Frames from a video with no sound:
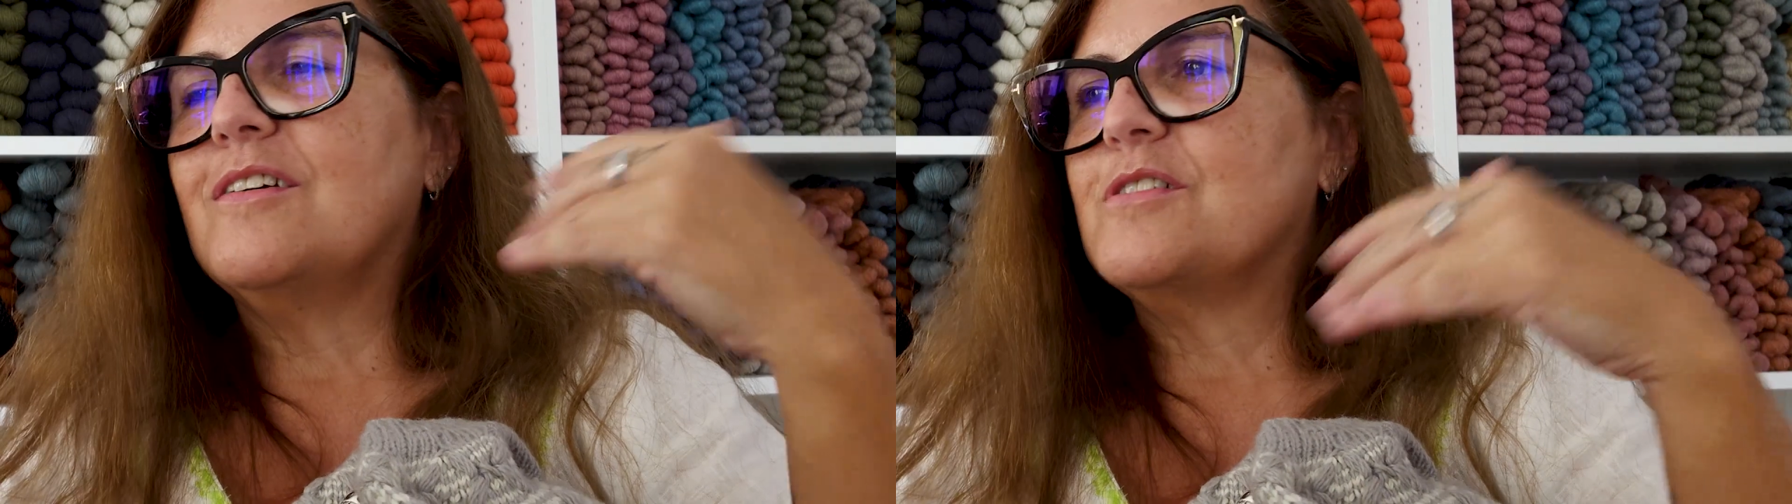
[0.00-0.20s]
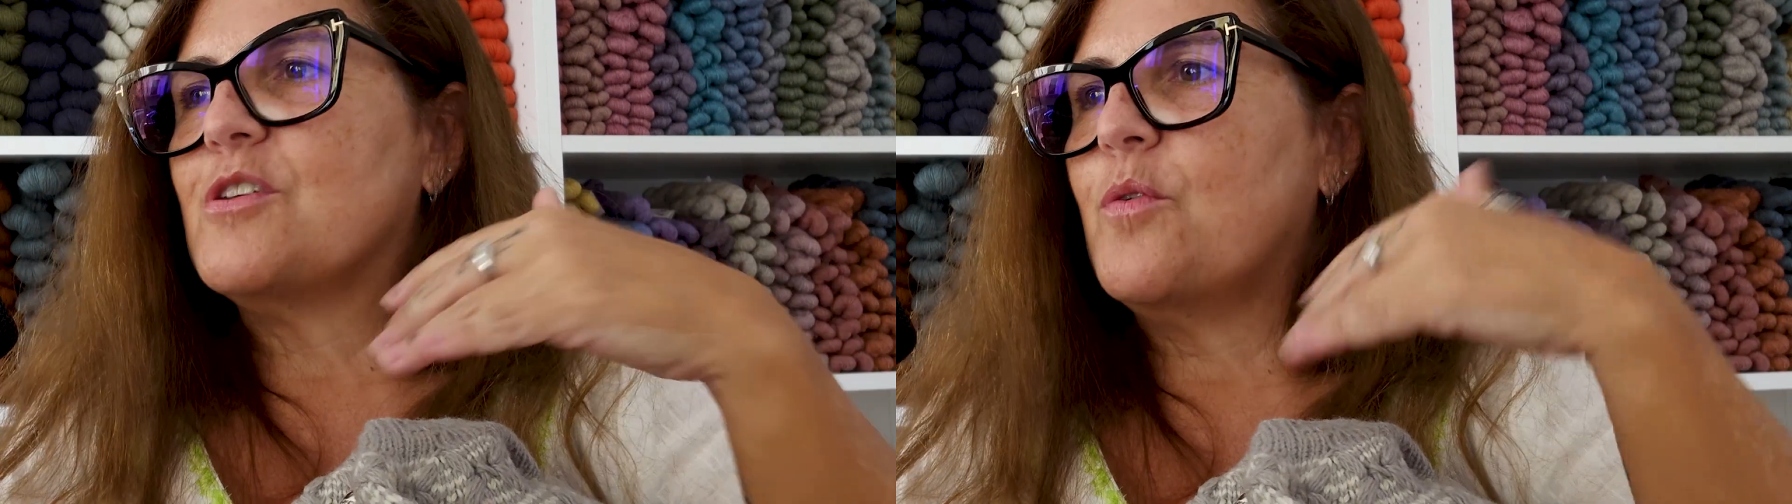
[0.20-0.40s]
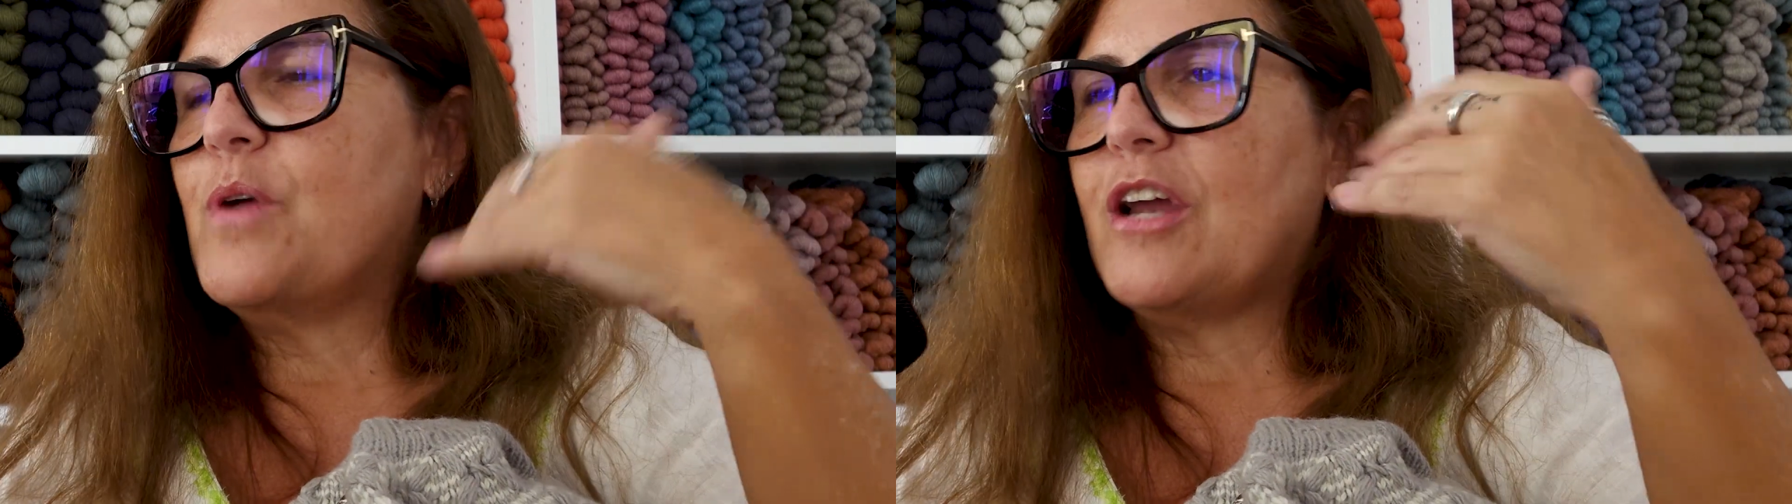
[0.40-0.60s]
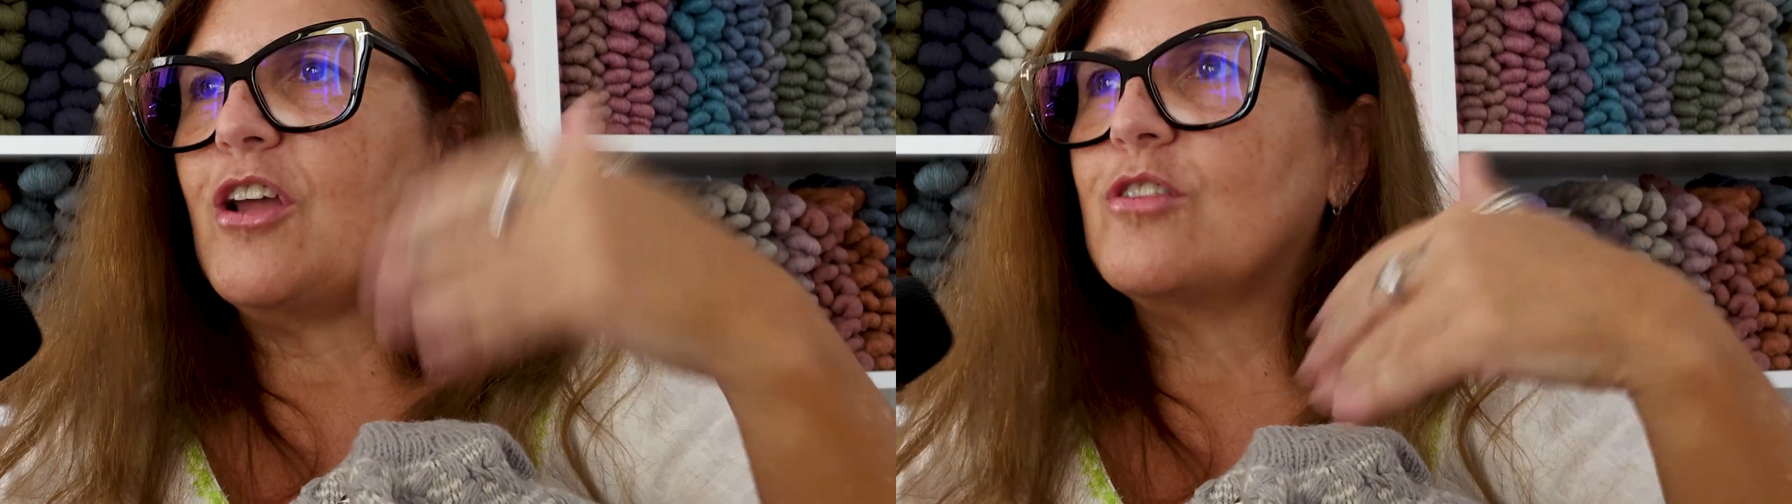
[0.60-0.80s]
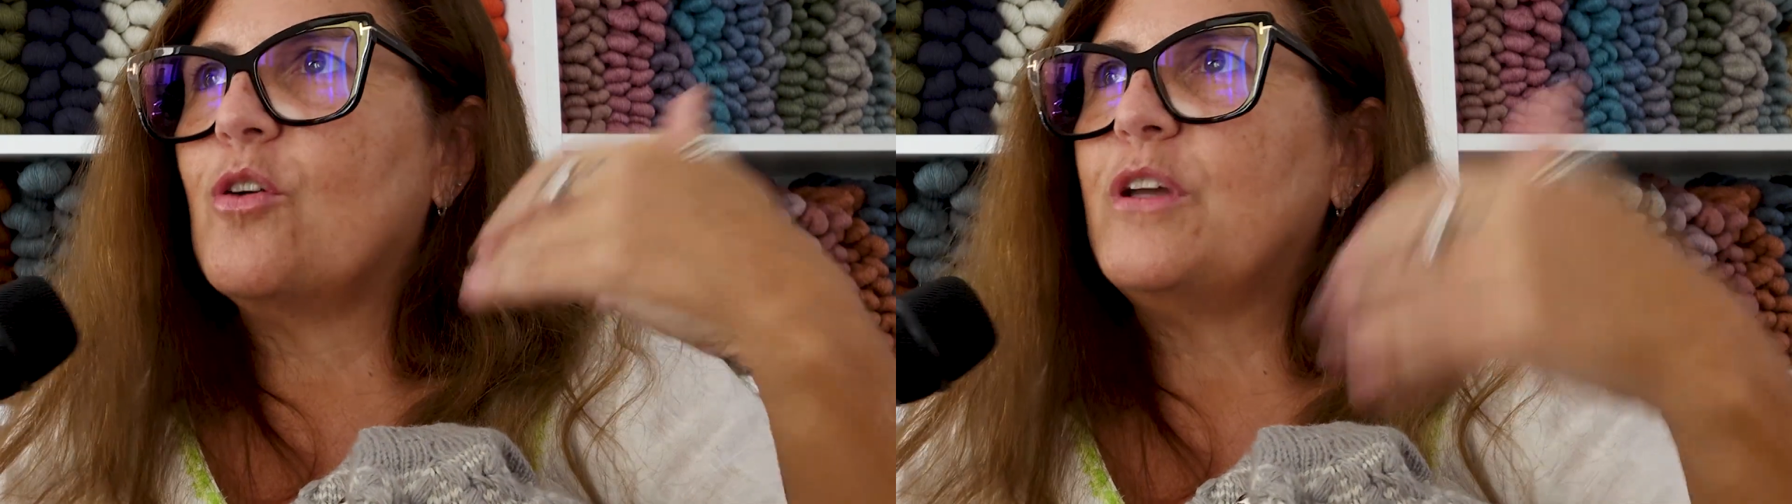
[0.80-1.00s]
So we are
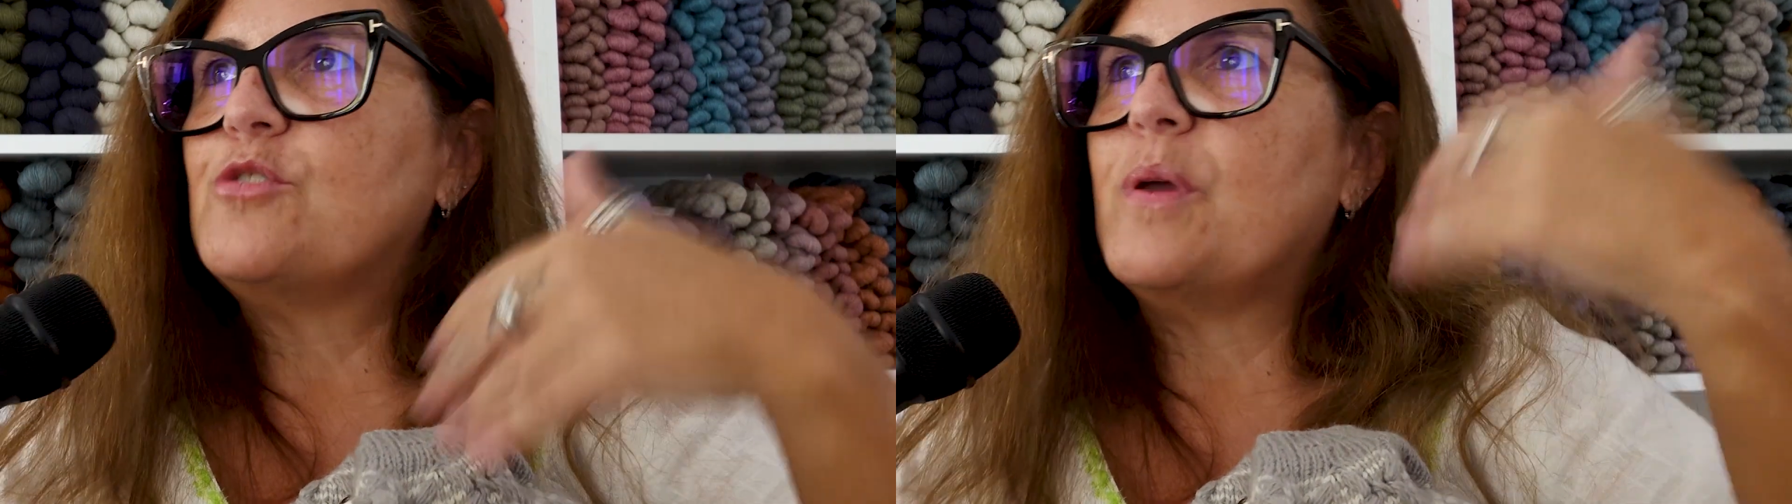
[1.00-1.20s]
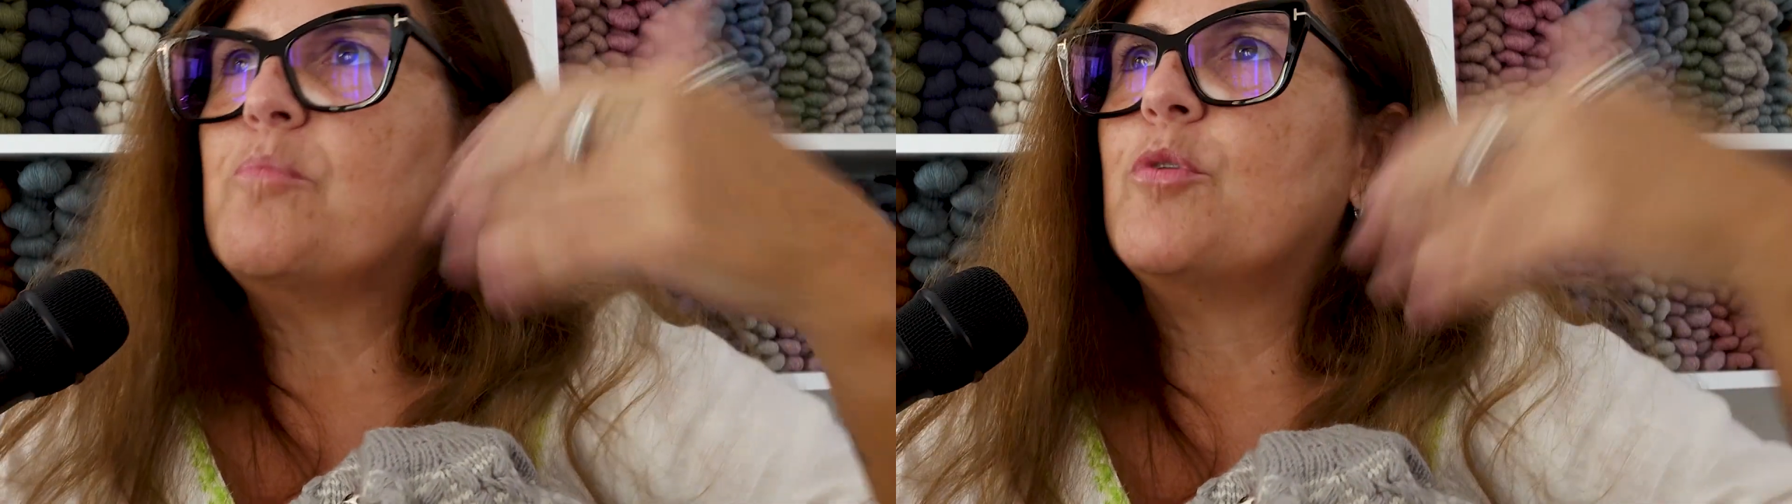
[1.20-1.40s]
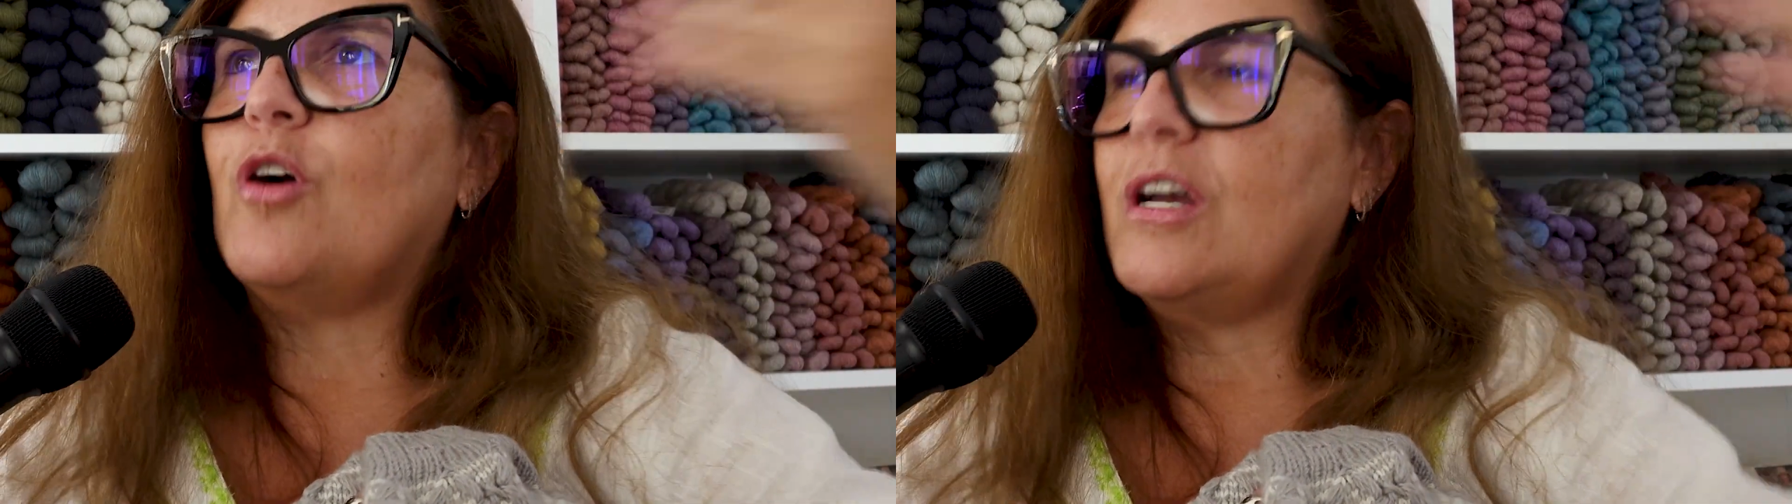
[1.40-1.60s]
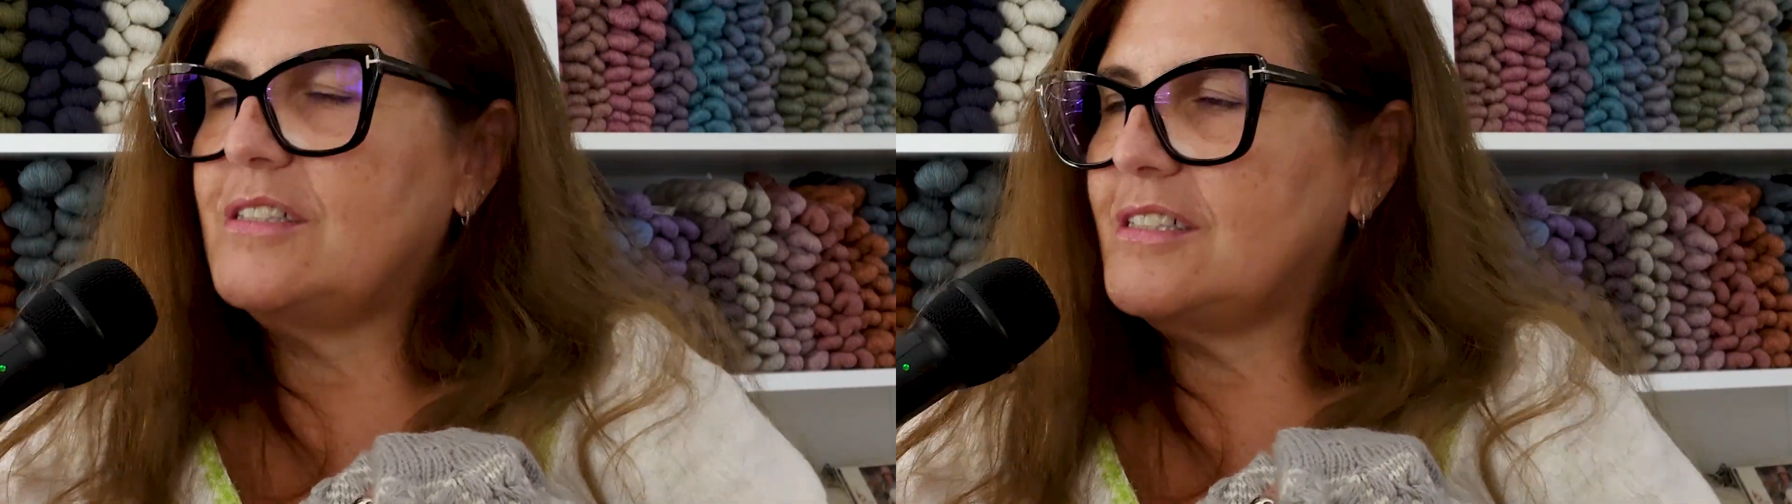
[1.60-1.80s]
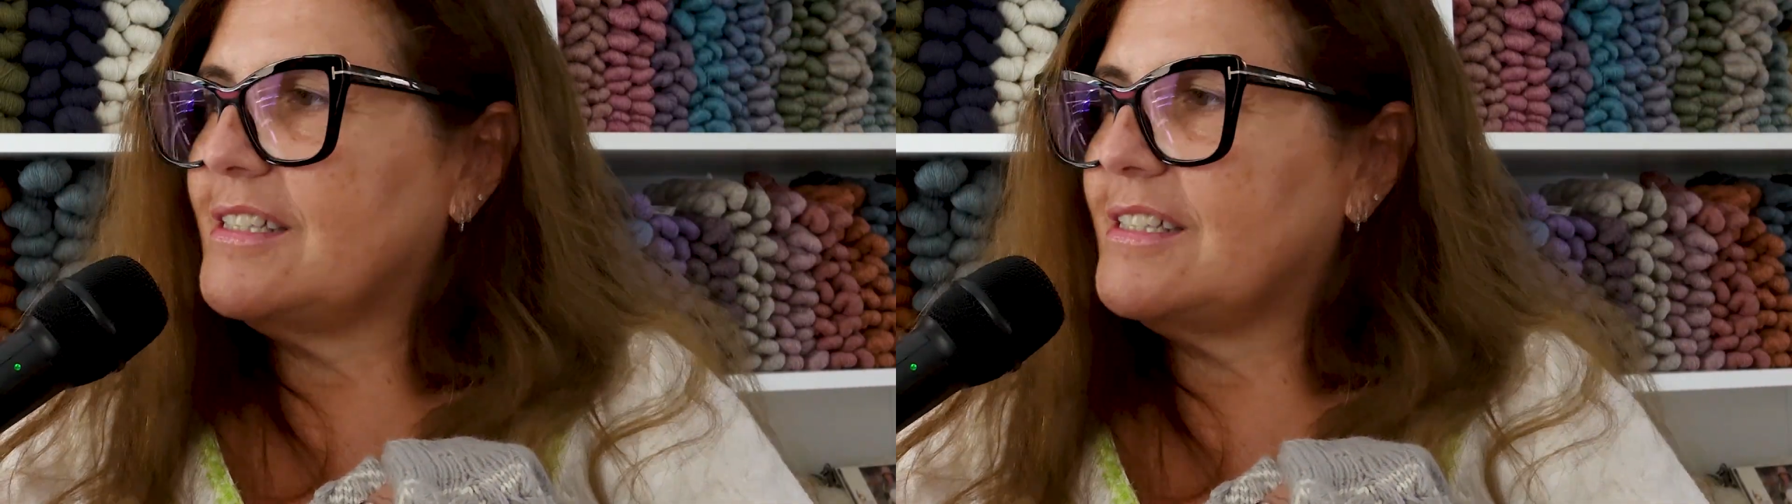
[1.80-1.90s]
not going to embroider